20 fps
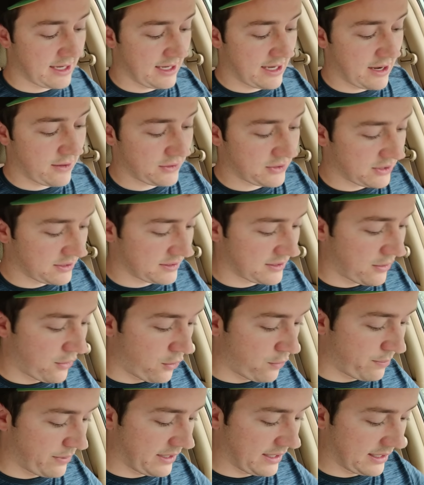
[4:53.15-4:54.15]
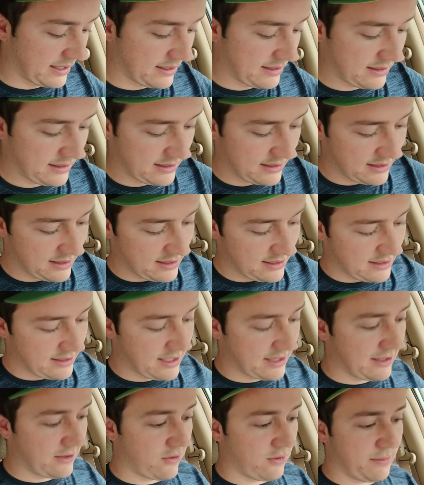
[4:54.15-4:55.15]
and I was just hoping
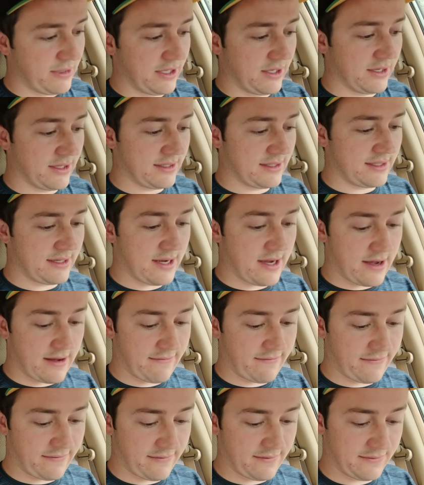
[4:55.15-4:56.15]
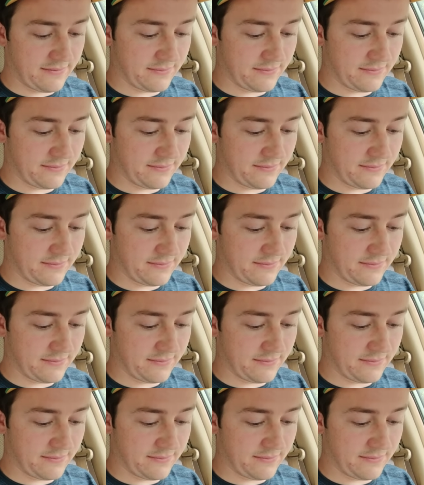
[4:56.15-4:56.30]
that there would be good stuff.